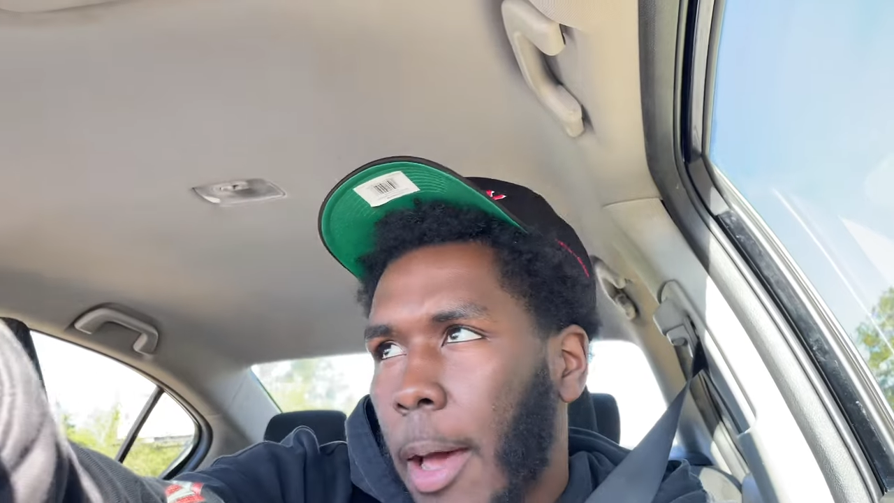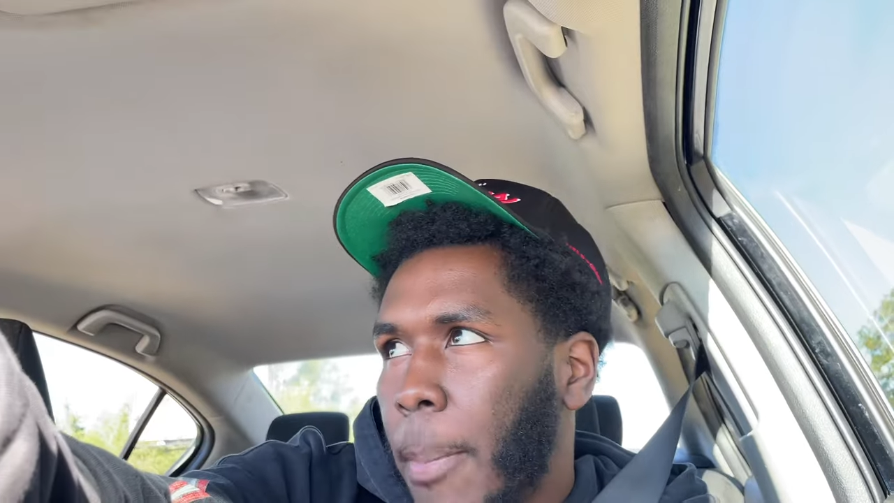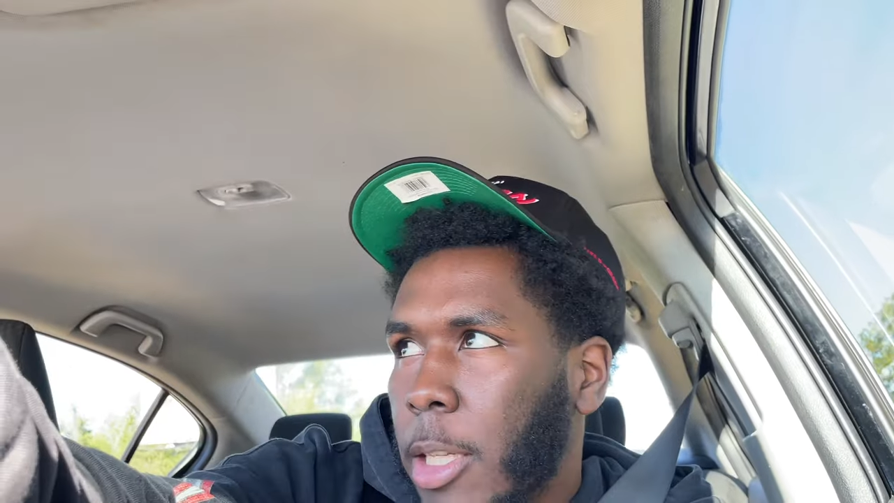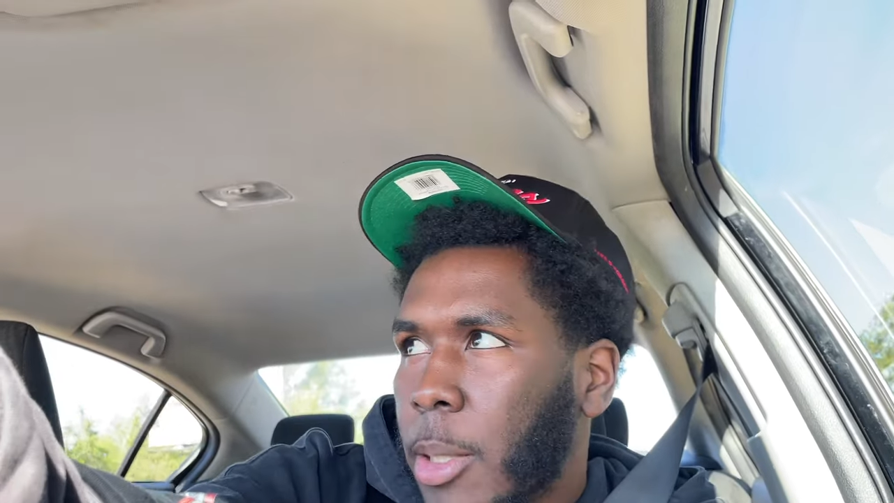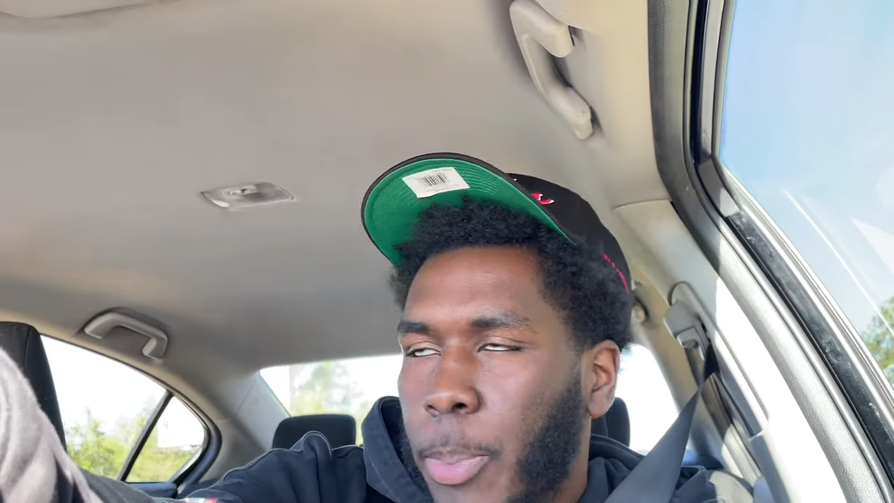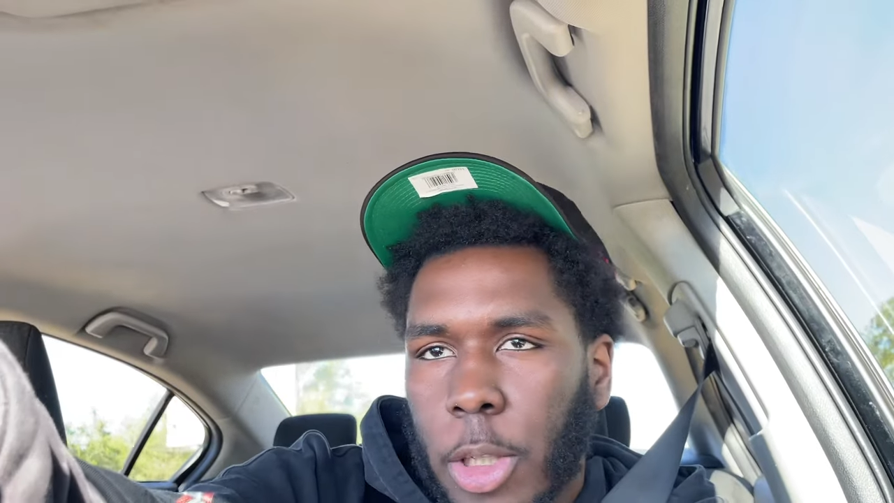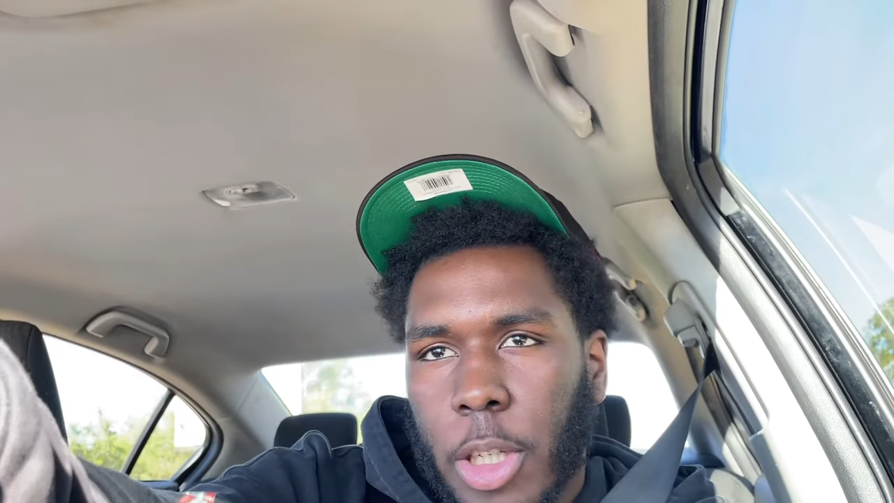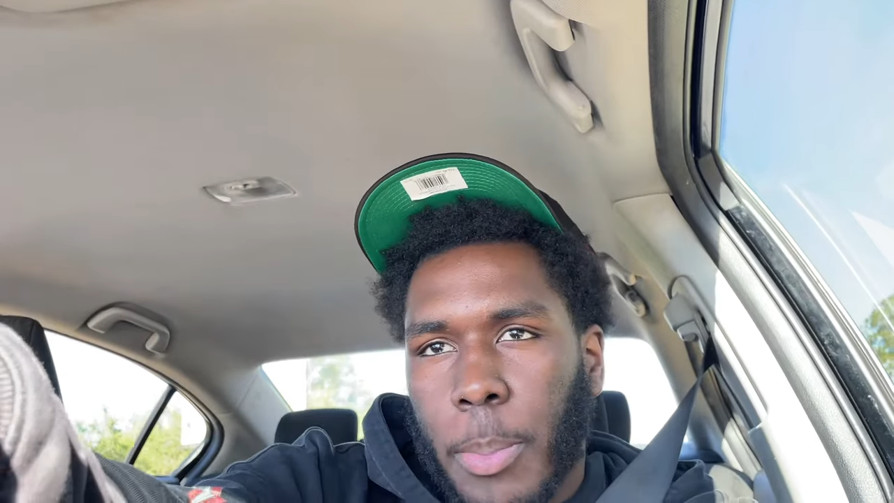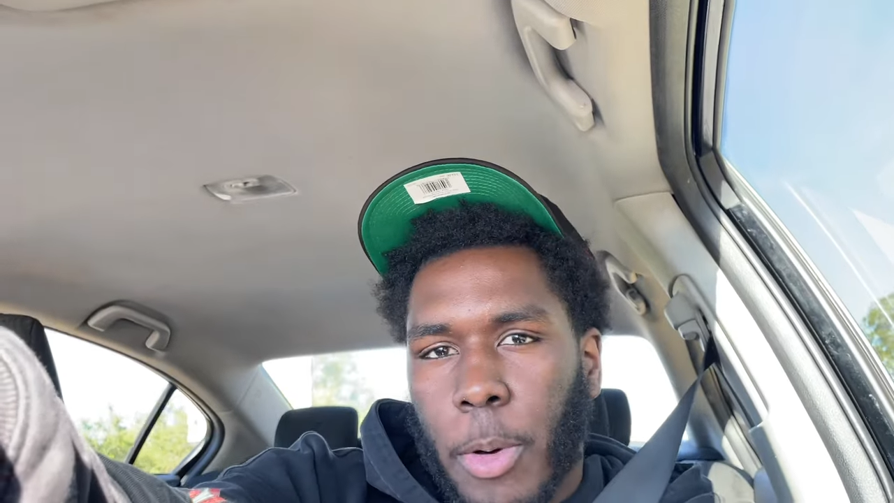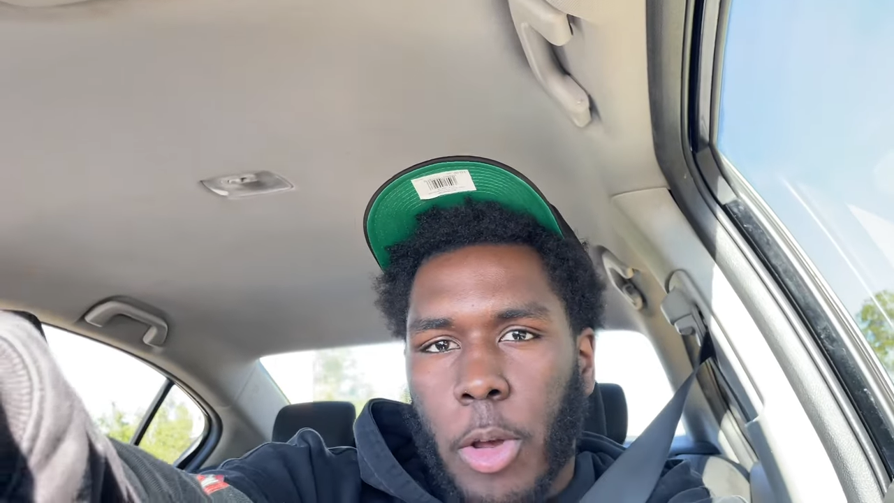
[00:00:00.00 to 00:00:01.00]
I'm about to push
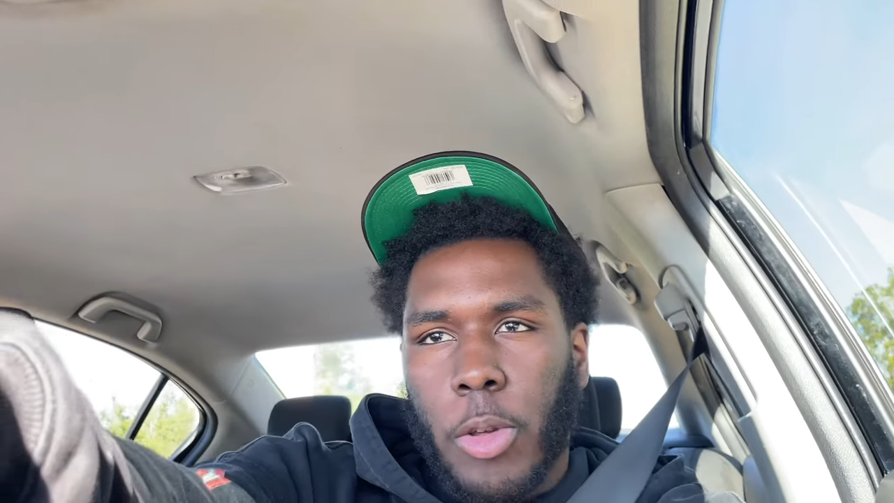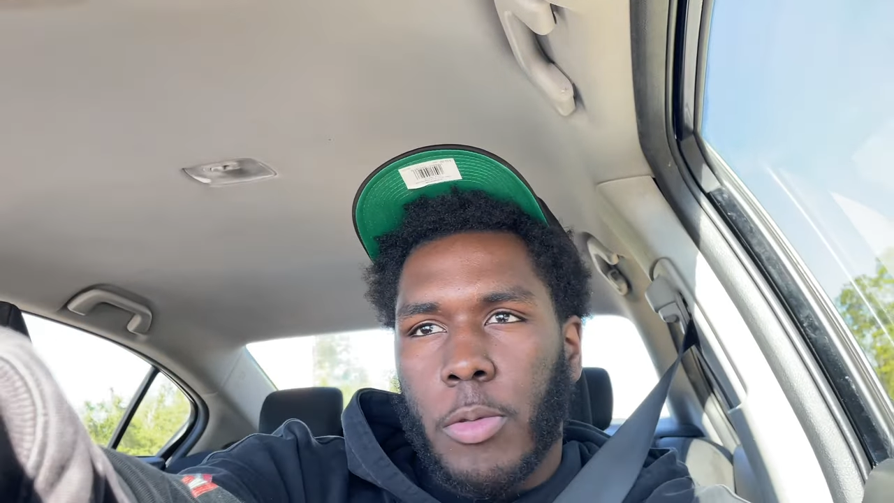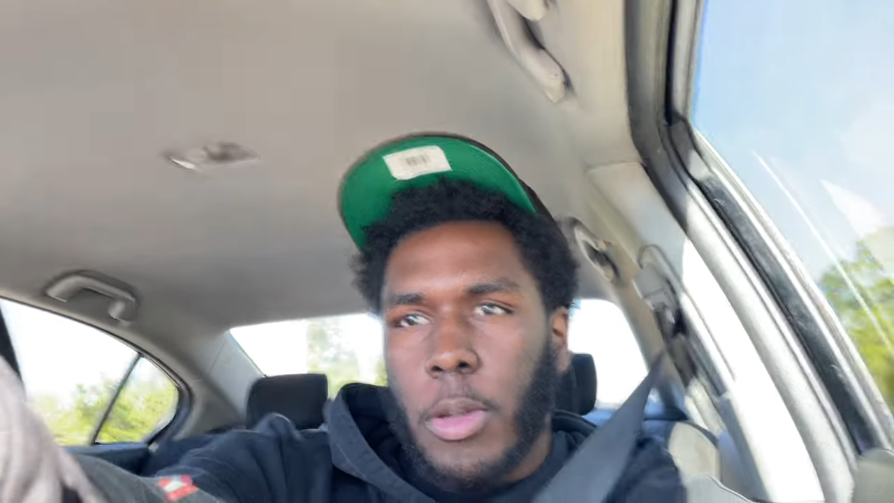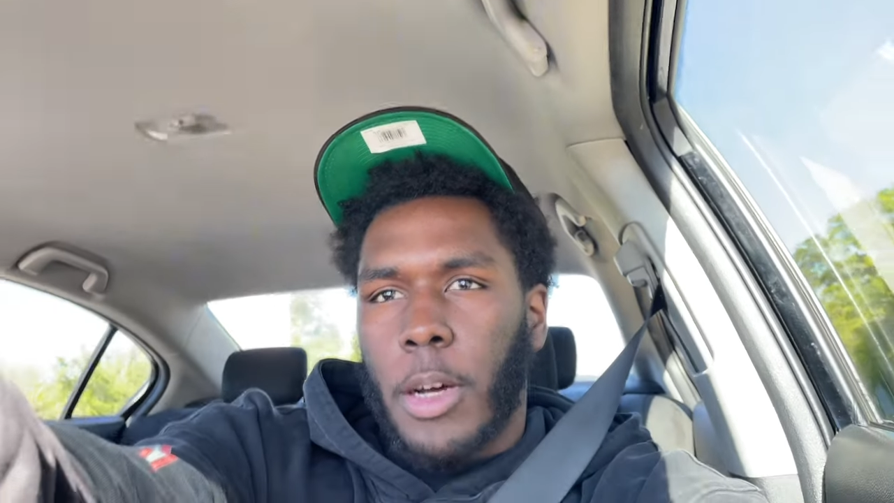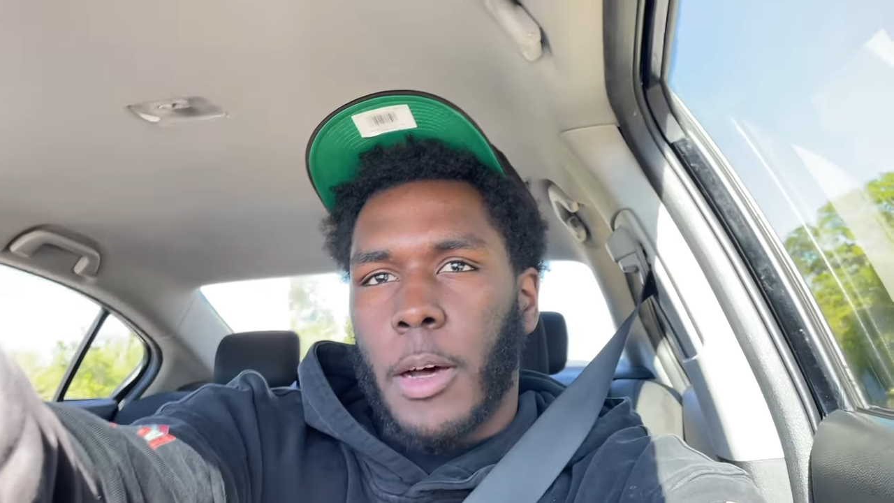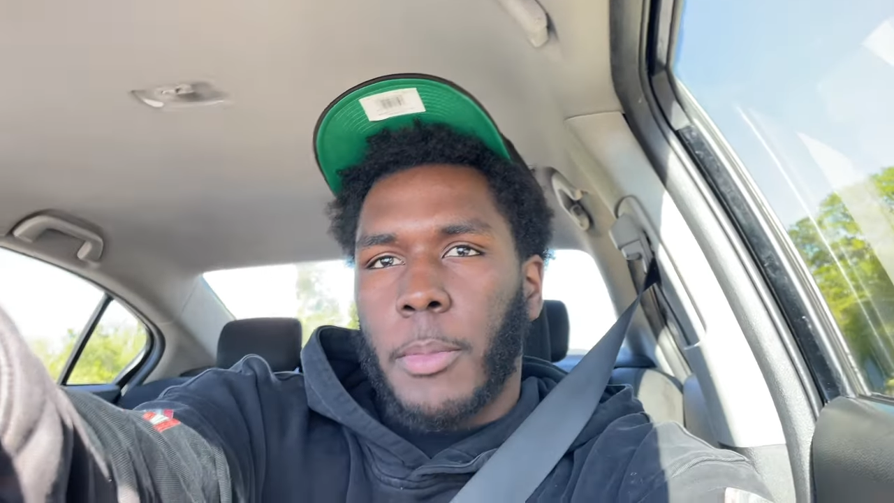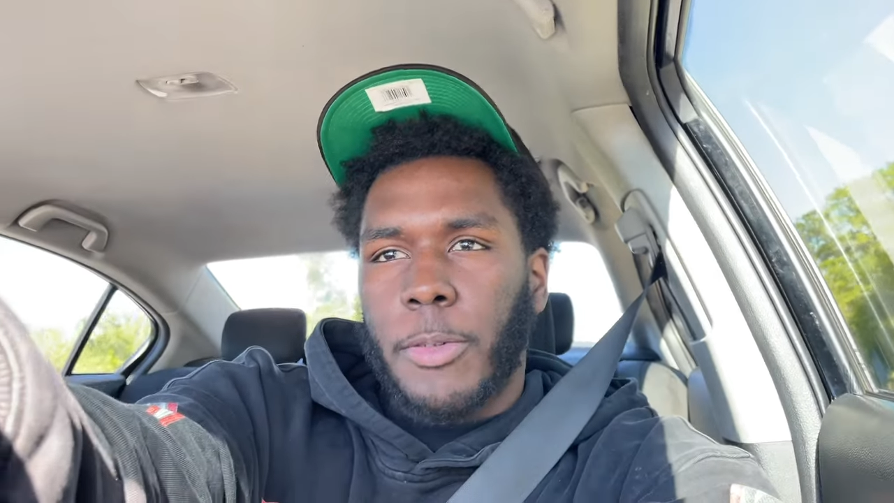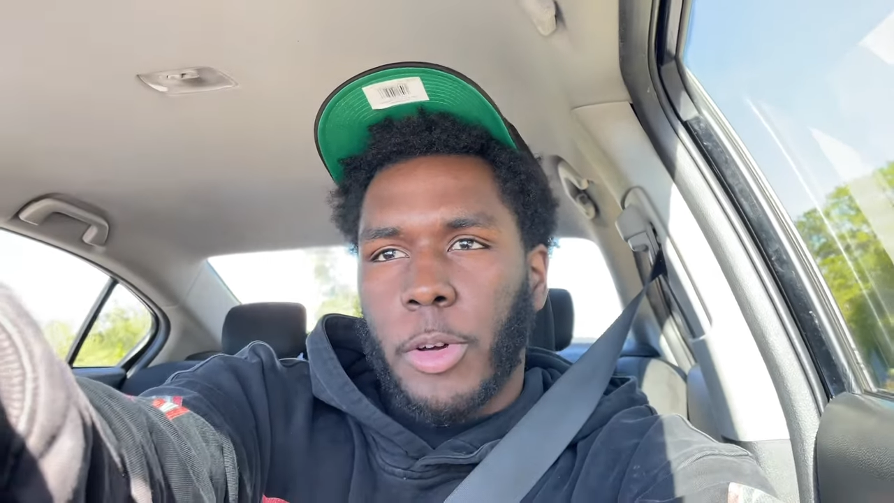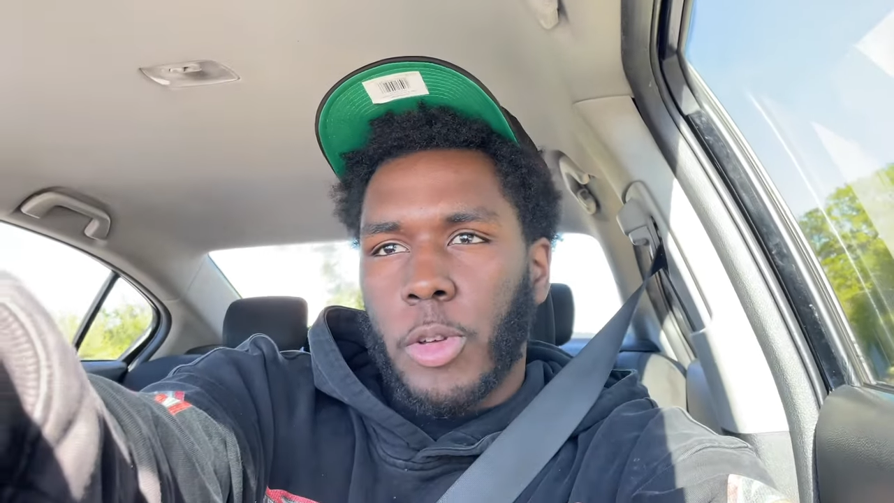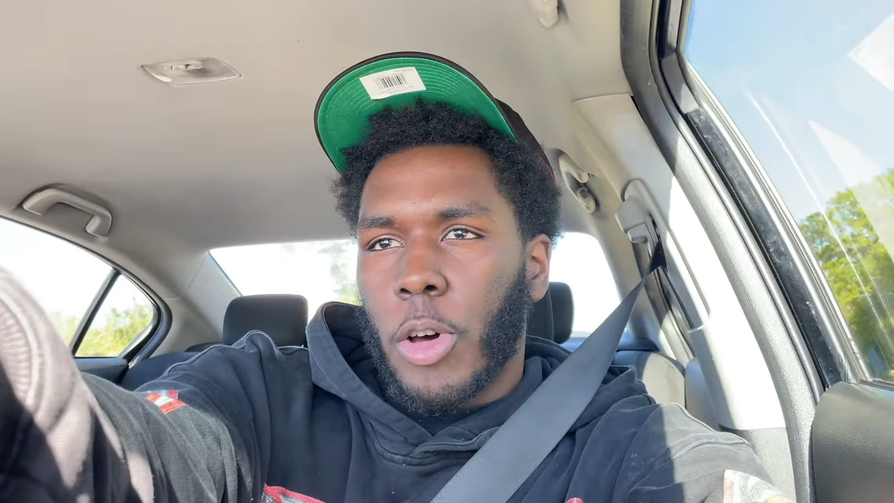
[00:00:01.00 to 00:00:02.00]
up on you
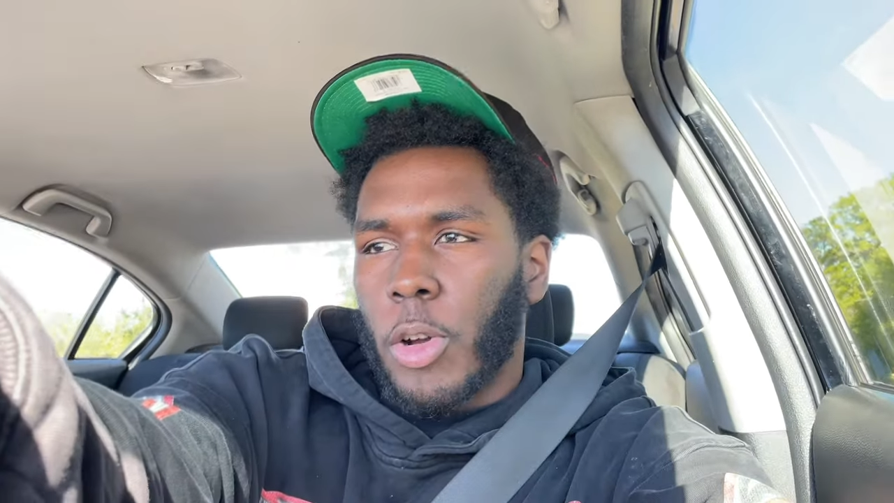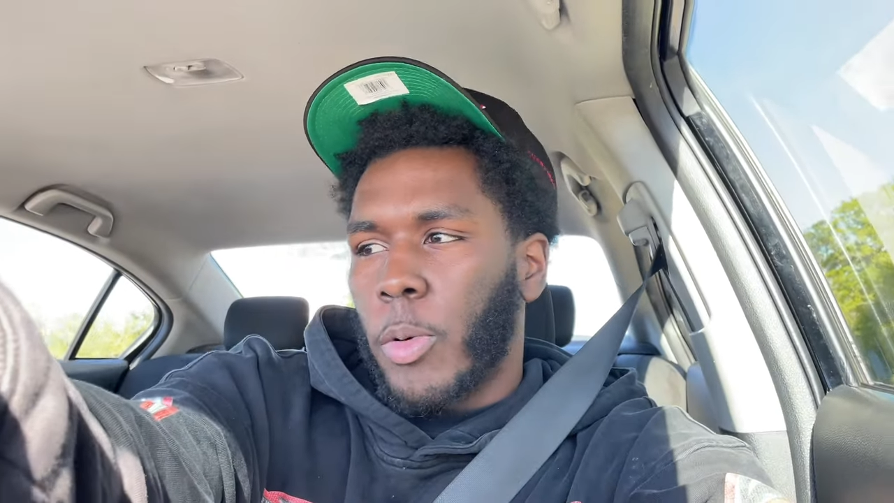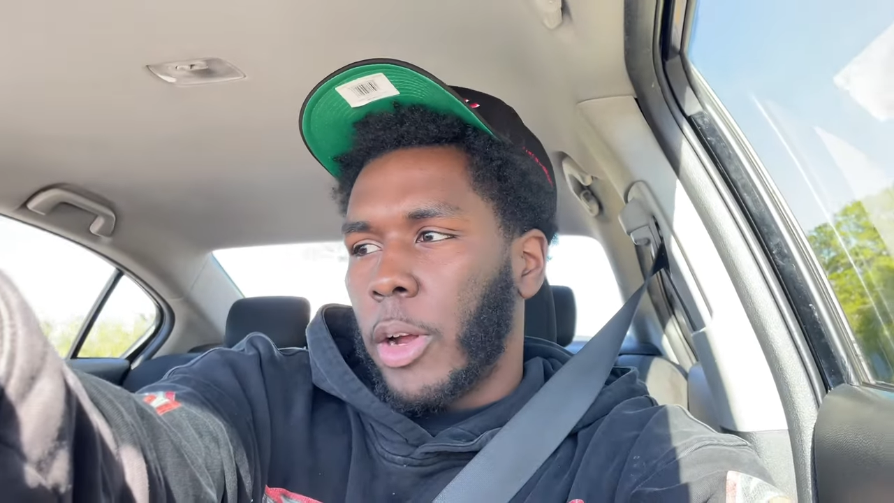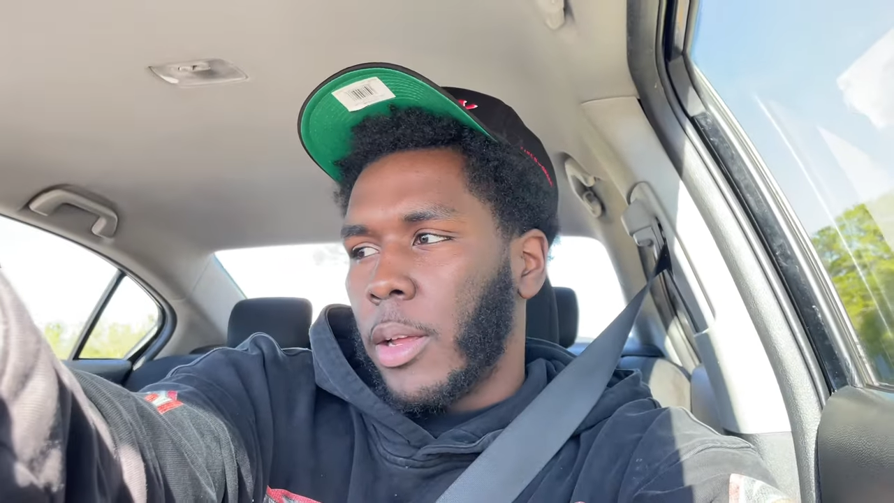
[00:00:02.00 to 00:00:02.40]
before you go to work.